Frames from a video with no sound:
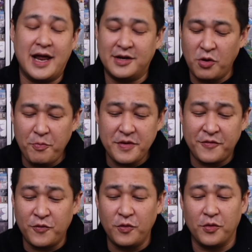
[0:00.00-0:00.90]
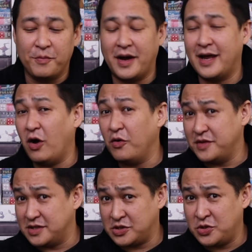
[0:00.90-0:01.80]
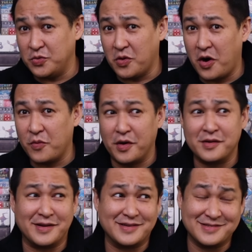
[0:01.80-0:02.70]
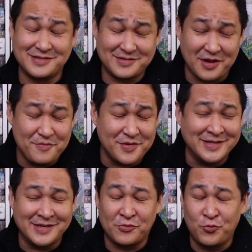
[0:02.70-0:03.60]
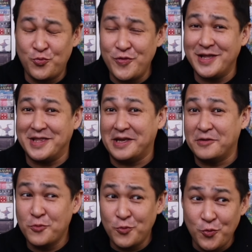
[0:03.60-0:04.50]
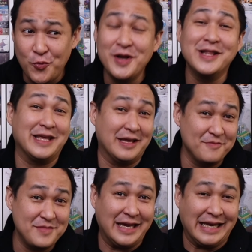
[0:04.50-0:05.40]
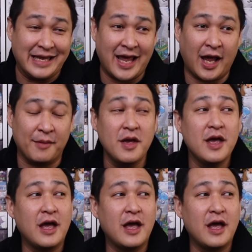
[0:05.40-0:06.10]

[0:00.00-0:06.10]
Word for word: And don't be fooled by all this cute artwork. Like, Songbirds is a really, really mean game.